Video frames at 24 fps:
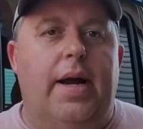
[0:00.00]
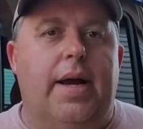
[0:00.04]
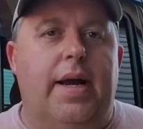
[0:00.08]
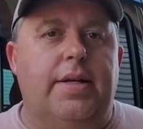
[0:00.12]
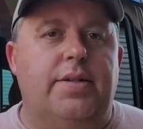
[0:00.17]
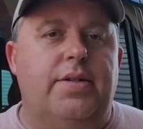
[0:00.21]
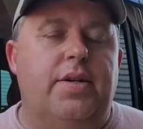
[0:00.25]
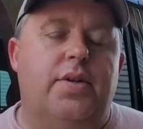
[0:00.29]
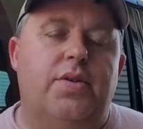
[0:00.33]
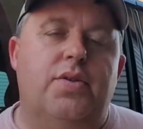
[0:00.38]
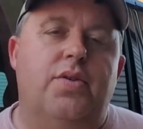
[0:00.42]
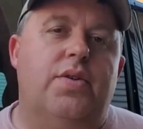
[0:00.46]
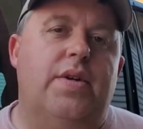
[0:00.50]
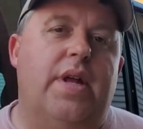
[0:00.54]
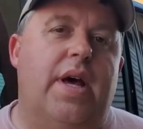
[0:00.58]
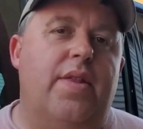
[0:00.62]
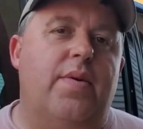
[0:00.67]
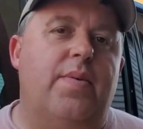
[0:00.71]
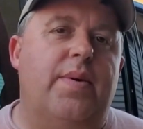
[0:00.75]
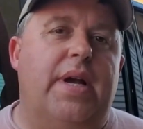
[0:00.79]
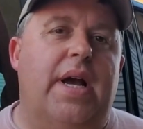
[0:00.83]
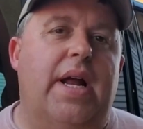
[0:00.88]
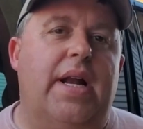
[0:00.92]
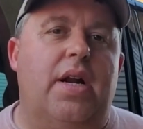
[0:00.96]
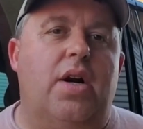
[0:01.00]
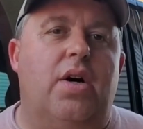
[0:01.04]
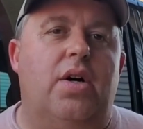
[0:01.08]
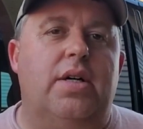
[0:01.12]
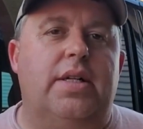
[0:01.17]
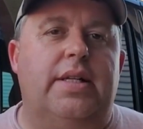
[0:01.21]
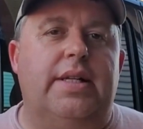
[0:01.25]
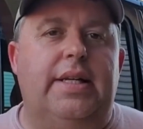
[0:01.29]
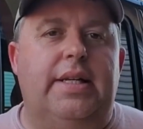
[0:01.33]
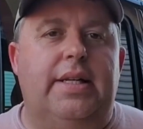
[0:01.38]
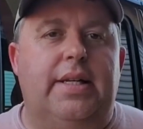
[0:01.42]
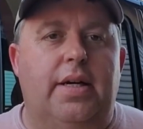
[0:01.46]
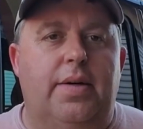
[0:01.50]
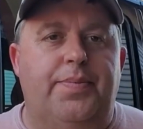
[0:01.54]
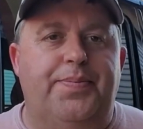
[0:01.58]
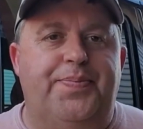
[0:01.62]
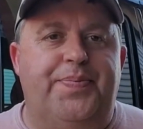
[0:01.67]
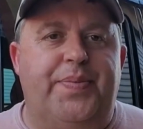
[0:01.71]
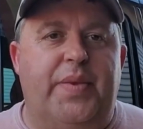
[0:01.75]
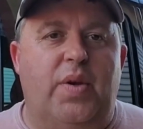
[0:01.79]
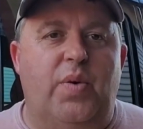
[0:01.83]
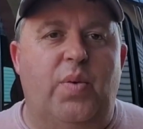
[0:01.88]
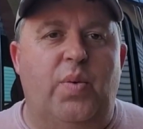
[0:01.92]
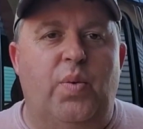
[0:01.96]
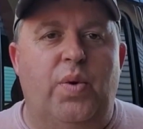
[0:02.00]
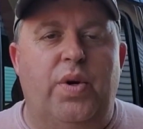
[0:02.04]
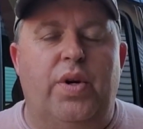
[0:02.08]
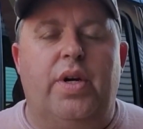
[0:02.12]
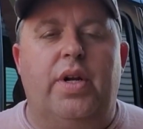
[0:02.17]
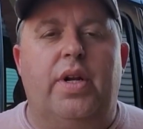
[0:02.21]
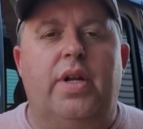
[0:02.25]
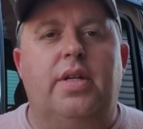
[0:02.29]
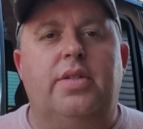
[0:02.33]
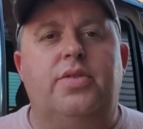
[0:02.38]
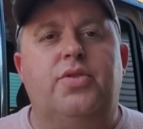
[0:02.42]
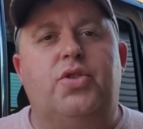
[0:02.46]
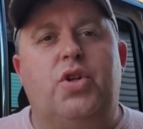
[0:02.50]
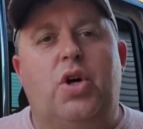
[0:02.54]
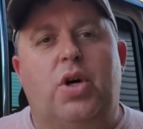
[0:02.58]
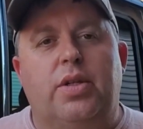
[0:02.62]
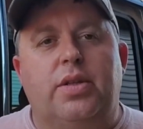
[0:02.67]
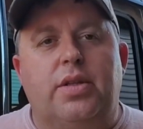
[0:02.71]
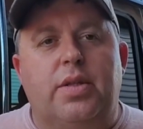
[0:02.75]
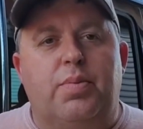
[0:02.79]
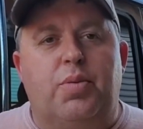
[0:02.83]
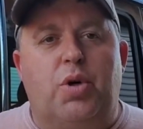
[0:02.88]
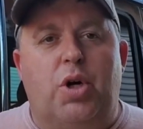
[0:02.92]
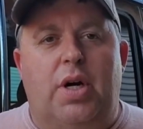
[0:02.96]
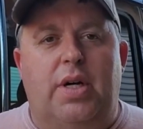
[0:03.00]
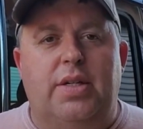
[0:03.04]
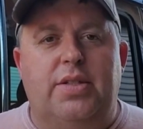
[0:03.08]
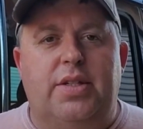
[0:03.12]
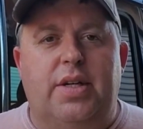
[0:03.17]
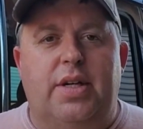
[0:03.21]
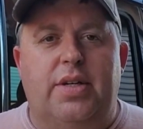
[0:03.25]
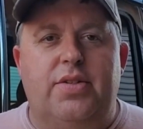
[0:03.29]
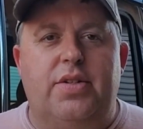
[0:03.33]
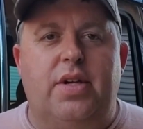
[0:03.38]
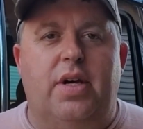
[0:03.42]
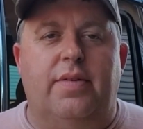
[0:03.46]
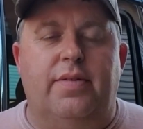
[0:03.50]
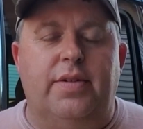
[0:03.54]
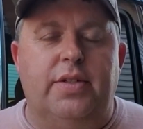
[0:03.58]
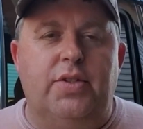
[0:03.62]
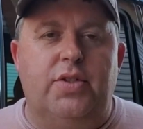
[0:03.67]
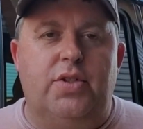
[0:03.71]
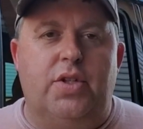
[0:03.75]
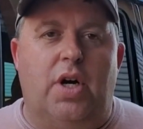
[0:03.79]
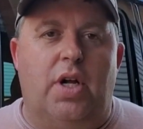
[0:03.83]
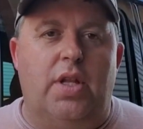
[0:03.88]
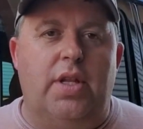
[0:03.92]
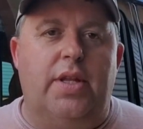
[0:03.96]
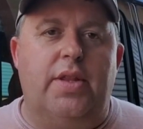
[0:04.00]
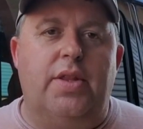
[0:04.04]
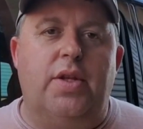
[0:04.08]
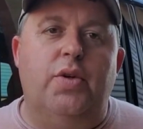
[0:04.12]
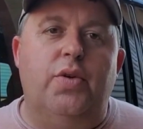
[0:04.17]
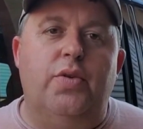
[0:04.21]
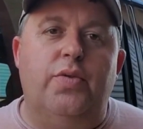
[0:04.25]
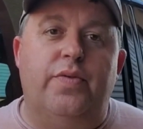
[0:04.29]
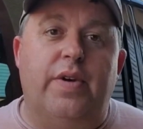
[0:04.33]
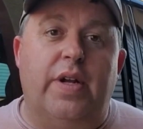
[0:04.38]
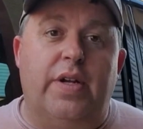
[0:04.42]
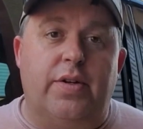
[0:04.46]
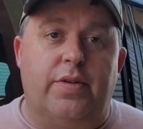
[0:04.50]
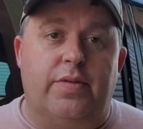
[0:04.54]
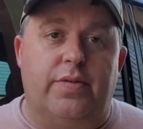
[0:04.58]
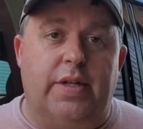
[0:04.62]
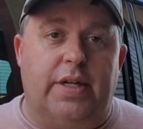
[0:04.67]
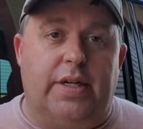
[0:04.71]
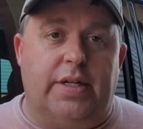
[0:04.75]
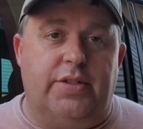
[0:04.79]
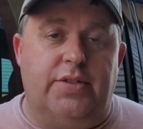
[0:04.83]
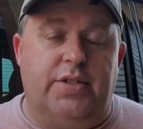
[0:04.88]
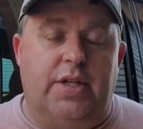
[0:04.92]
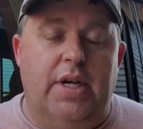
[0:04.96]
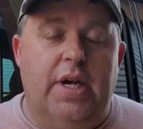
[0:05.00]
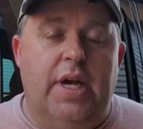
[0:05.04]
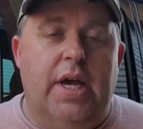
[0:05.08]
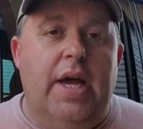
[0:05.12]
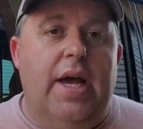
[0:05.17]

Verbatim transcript: guys, so now that we got it all cleaned up, we're going to start the process of installing the new fender flares.